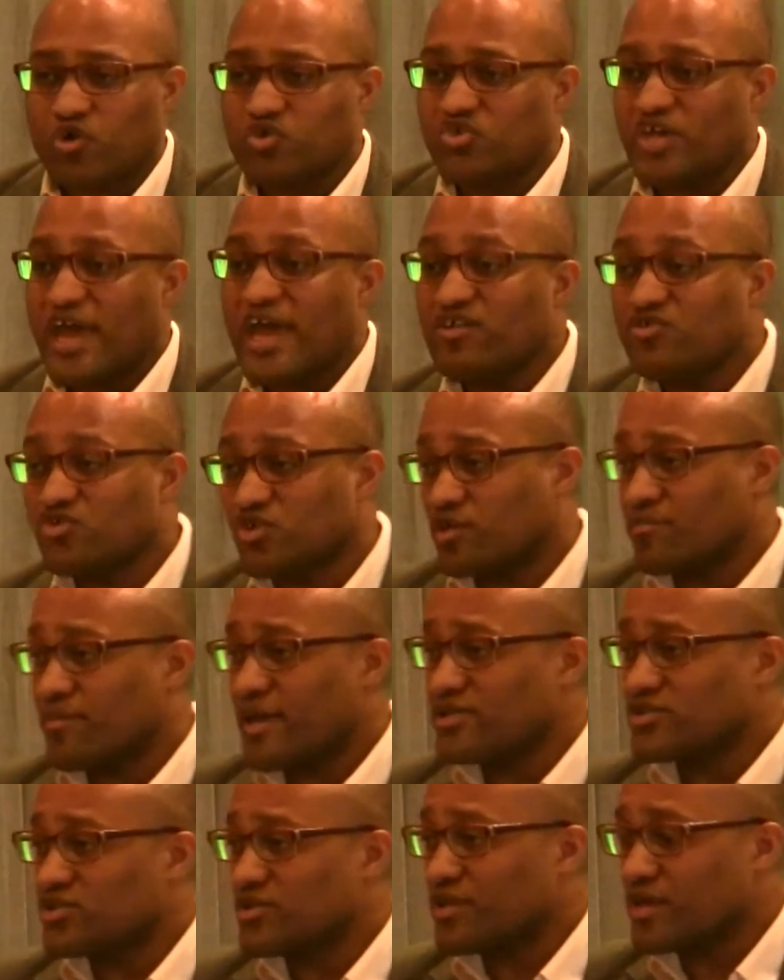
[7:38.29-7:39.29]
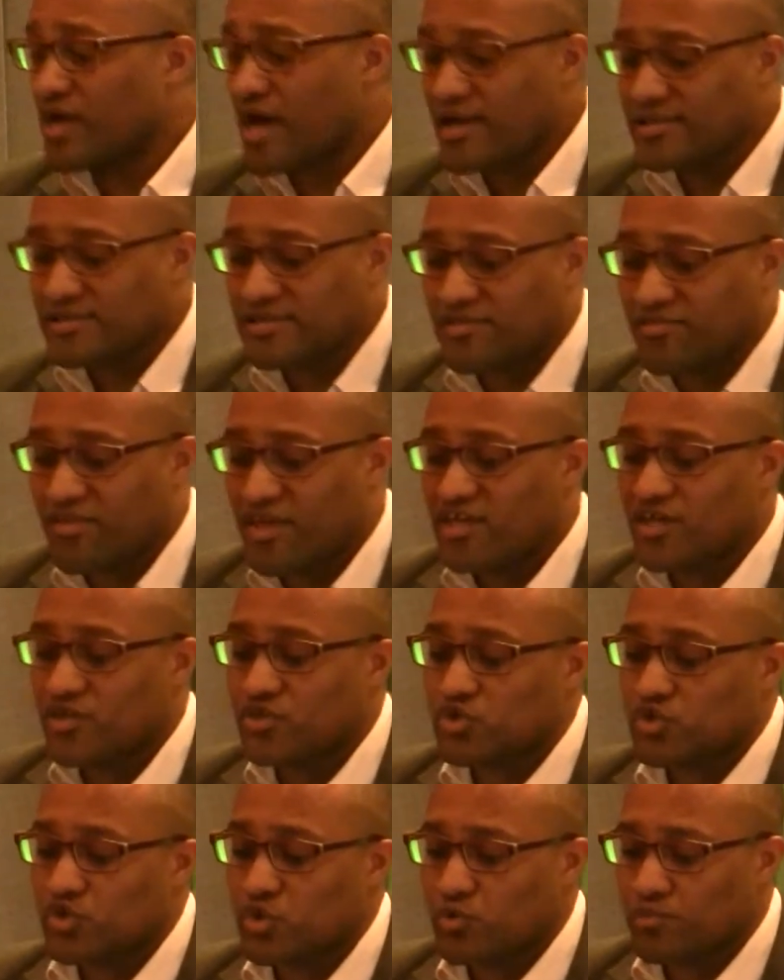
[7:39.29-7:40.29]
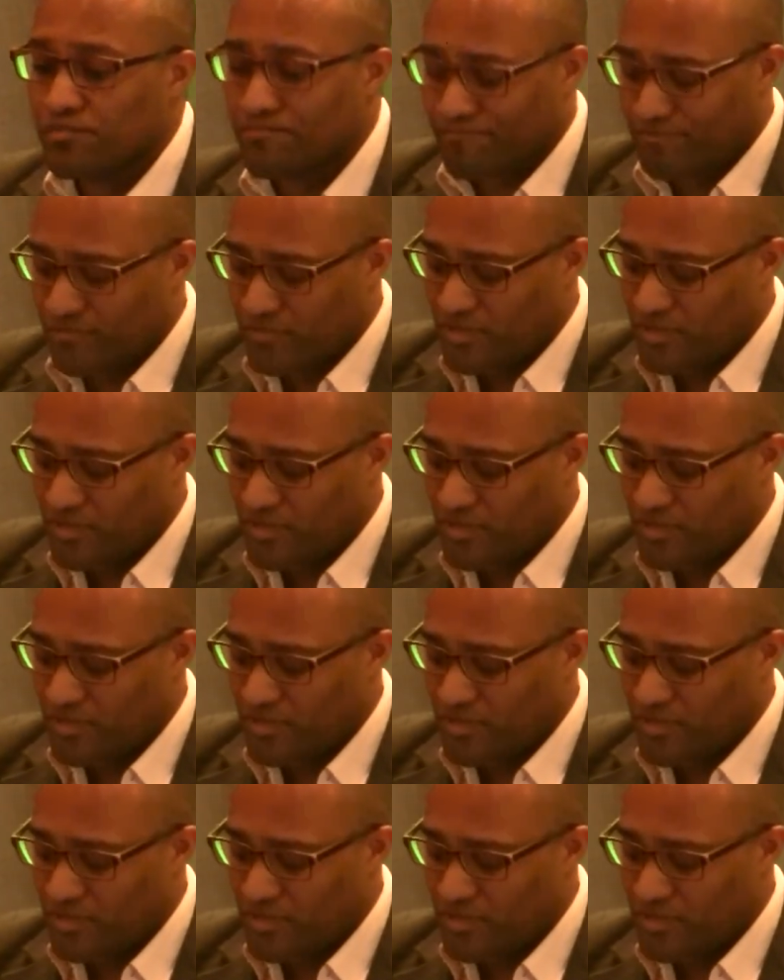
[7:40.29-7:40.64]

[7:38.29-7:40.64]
are changing based on the content they consume.